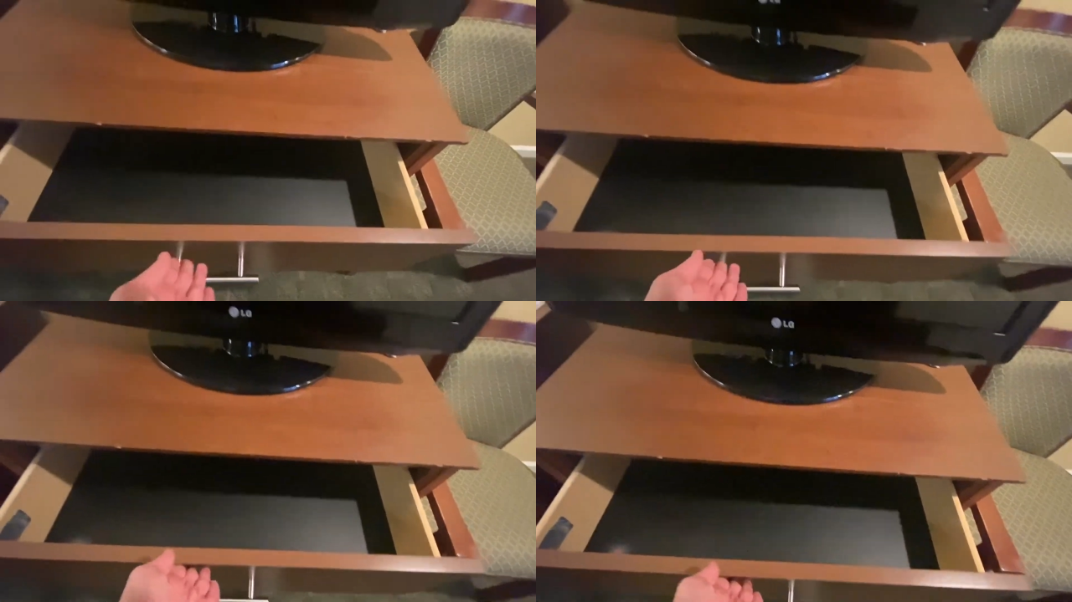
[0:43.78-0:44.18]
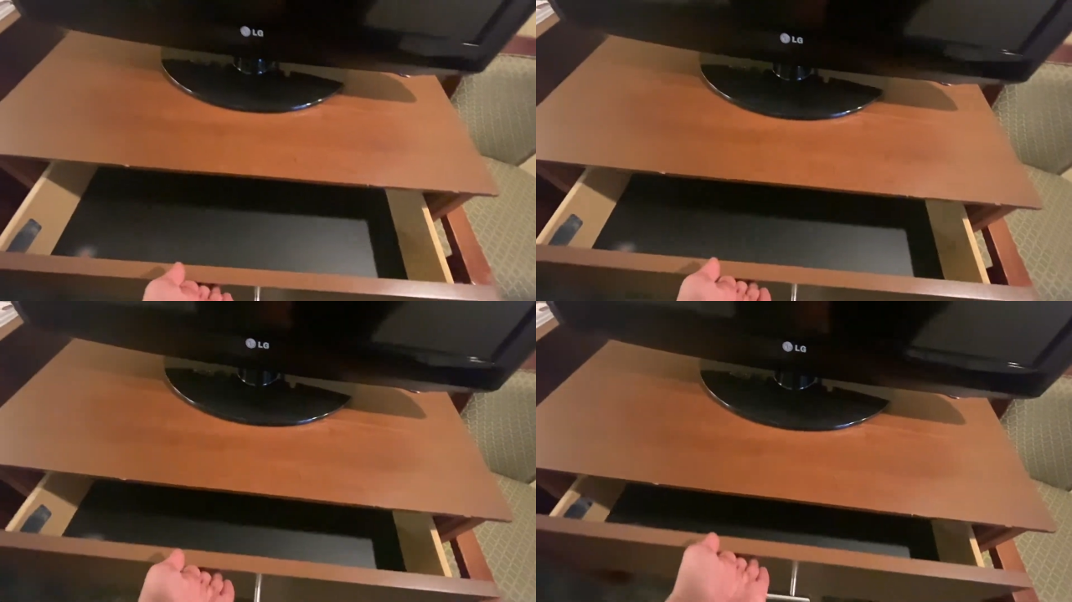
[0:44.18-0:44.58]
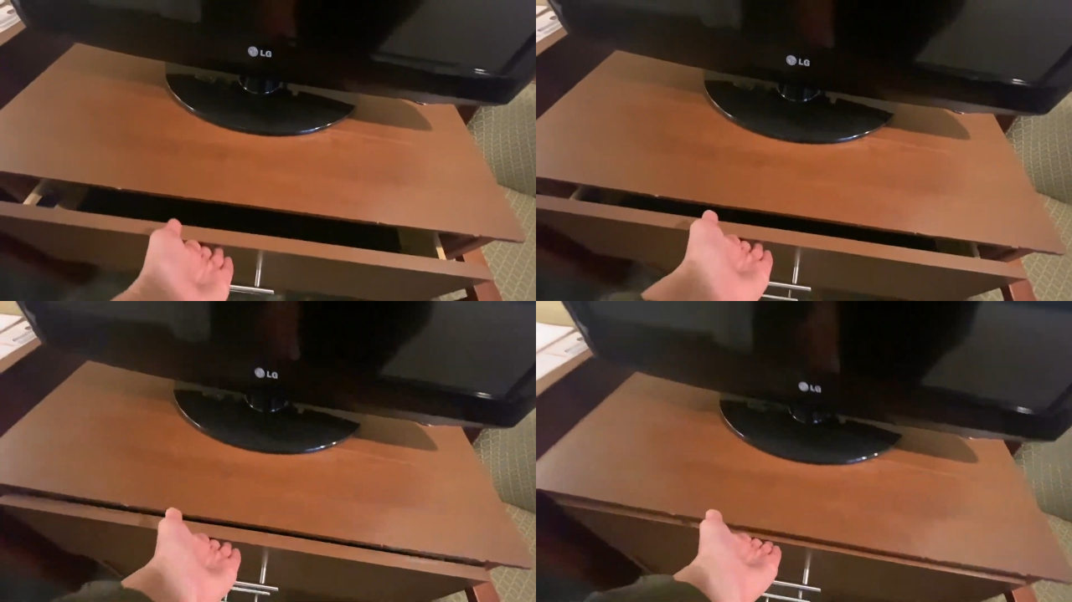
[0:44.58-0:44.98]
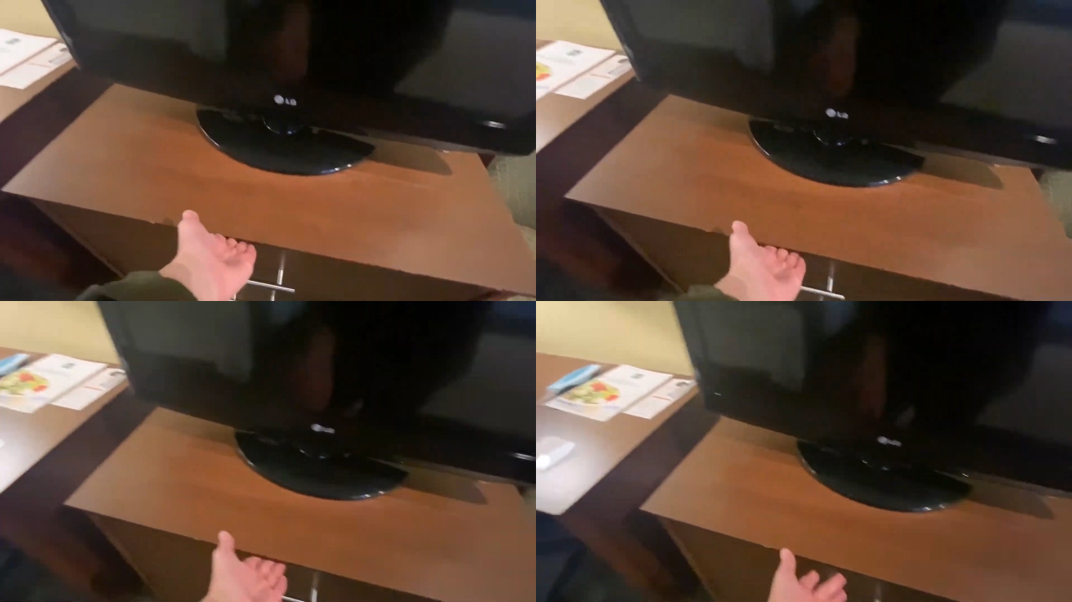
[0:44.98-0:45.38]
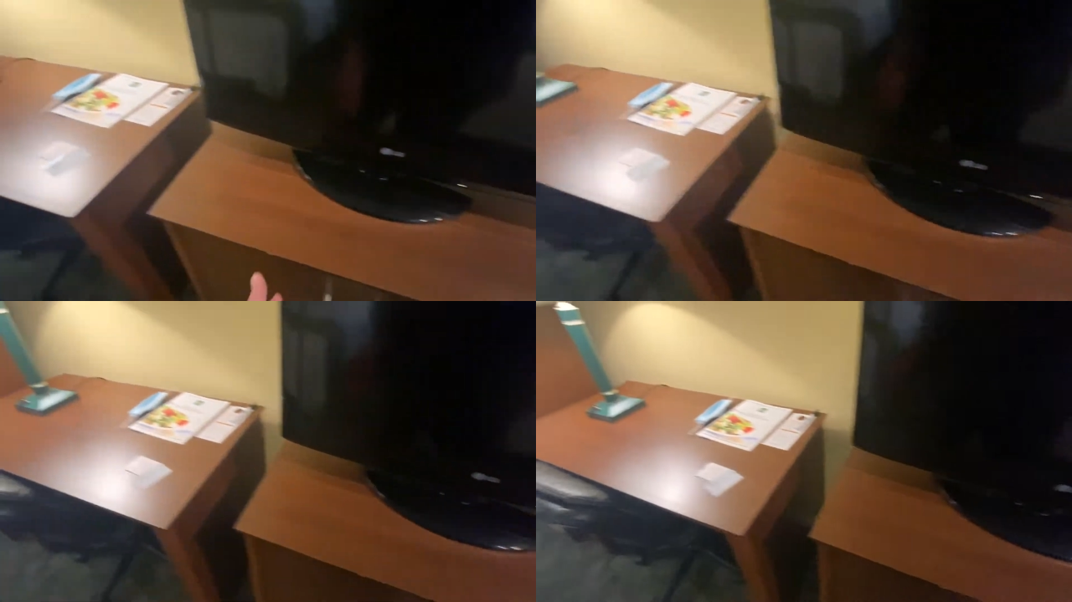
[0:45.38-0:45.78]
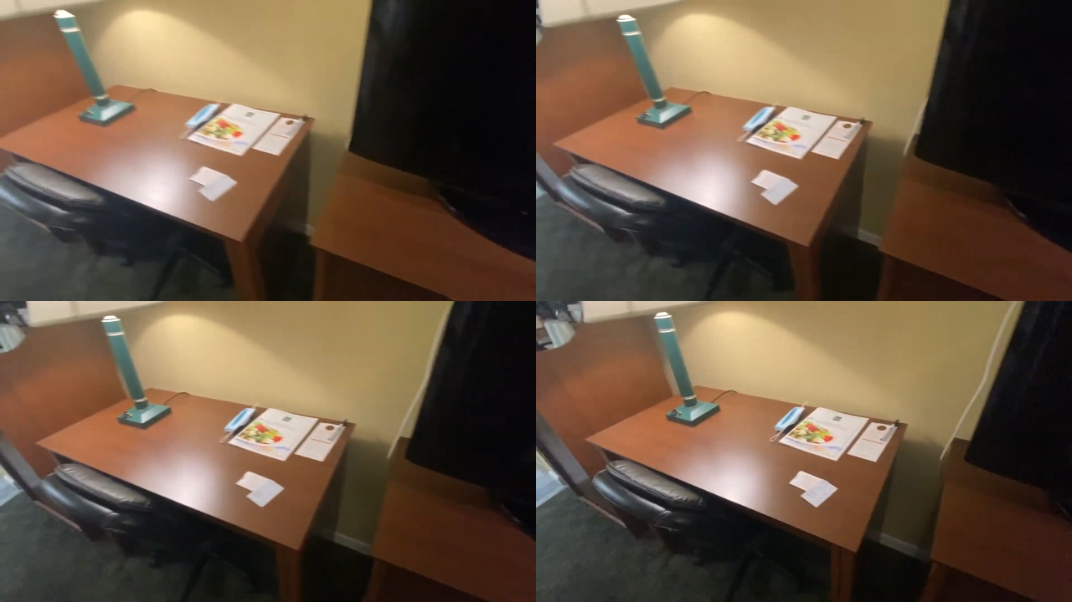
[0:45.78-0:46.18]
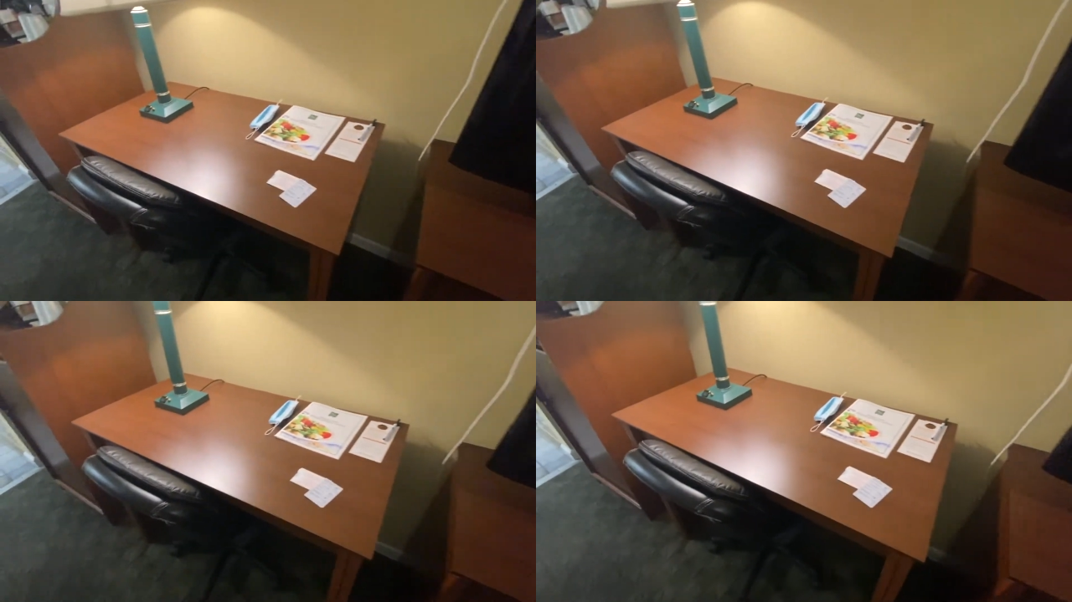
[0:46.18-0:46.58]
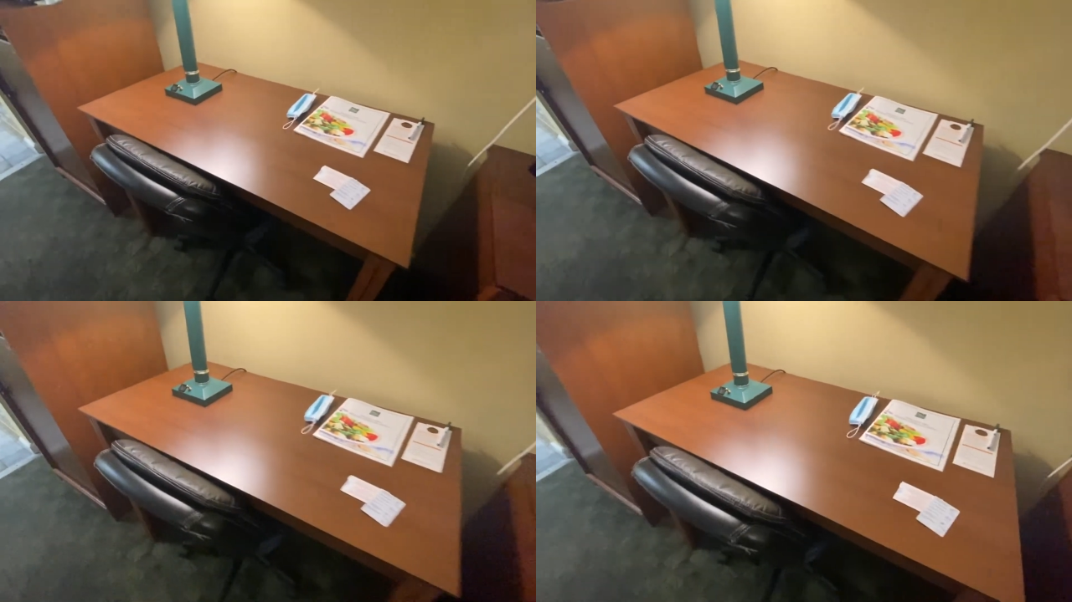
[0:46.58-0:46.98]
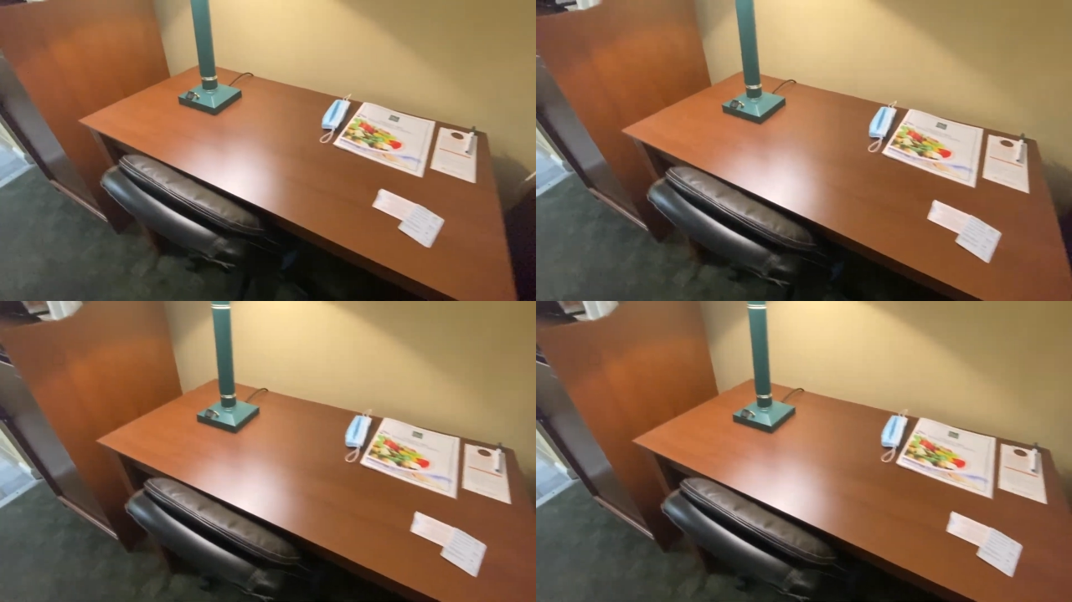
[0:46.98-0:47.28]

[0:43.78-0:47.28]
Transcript: [unreadable: no face in view]